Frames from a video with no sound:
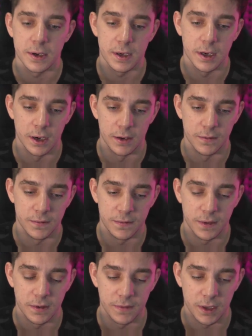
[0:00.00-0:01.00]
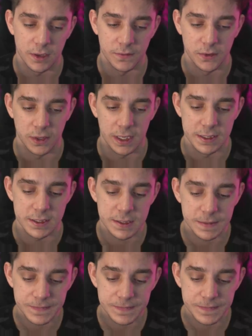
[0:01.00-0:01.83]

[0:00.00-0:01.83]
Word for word: of of all of you guys,